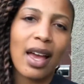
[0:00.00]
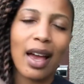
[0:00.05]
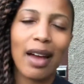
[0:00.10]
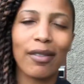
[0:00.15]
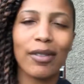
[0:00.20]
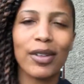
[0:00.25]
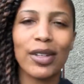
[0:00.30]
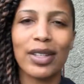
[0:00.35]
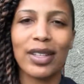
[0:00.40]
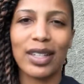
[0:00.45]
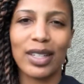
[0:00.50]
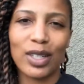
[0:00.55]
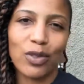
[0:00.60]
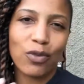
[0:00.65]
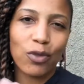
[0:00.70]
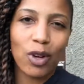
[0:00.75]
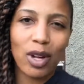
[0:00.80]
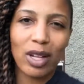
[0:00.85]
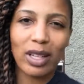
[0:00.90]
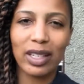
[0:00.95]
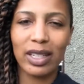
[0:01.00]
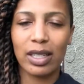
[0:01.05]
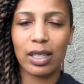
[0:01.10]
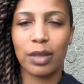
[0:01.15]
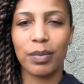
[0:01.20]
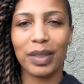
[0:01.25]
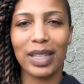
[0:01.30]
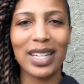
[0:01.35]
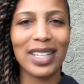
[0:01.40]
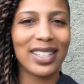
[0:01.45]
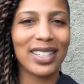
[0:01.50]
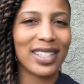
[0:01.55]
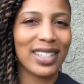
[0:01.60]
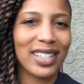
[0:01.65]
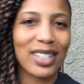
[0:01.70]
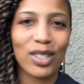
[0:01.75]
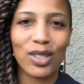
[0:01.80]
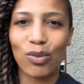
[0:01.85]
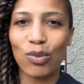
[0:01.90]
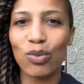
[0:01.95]
everything is falling into place, and
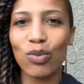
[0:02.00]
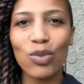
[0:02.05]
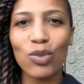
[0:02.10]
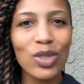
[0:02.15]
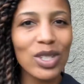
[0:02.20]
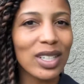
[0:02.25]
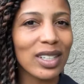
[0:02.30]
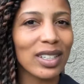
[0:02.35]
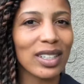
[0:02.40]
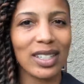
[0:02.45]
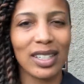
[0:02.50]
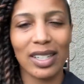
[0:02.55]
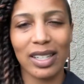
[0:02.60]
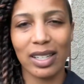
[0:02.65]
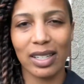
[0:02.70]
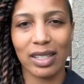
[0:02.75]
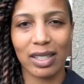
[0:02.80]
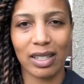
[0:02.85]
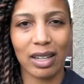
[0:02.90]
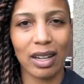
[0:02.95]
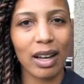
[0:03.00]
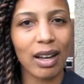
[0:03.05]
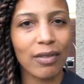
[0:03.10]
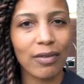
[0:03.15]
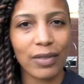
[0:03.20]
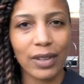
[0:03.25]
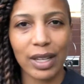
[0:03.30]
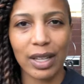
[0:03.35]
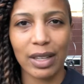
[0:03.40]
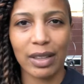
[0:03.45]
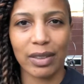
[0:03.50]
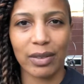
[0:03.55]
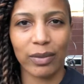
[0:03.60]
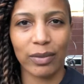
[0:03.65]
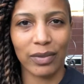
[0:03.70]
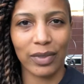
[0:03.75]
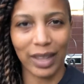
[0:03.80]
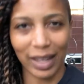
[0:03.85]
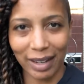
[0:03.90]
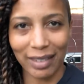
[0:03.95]
it's really easy to have faith
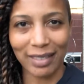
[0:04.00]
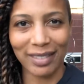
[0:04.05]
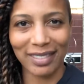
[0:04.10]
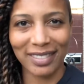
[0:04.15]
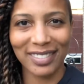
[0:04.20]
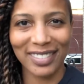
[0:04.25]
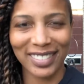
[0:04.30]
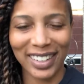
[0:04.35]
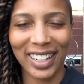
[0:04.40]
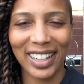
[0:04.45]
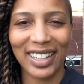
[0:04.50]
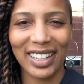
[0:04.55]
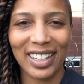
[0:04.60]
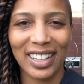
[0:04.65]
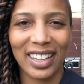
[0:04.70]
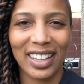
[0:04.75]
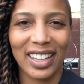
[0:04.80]
then, right?